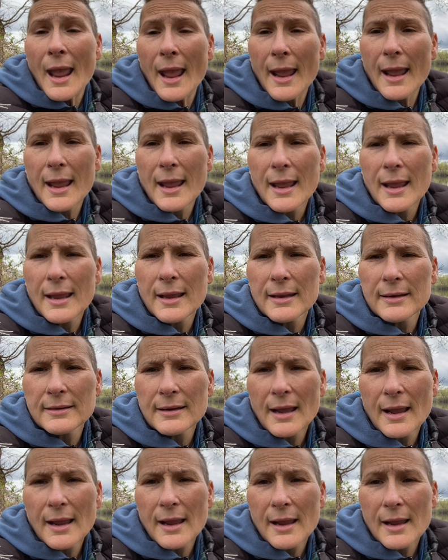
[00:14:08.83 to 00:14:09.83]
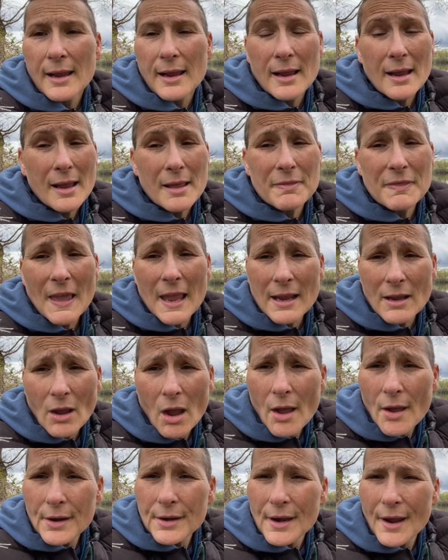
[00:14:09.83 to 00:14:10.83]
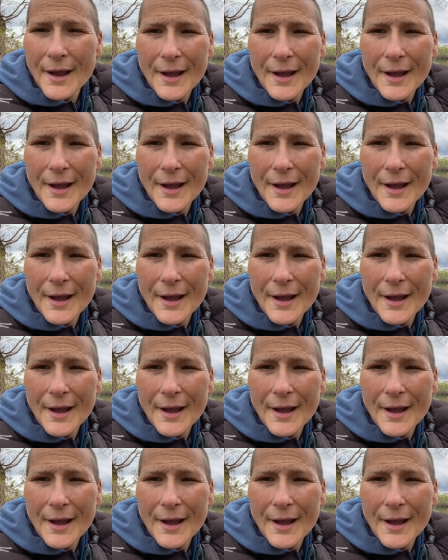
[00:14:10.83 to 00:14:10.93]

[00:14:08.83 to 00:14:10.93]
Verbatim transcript: And uh, thank God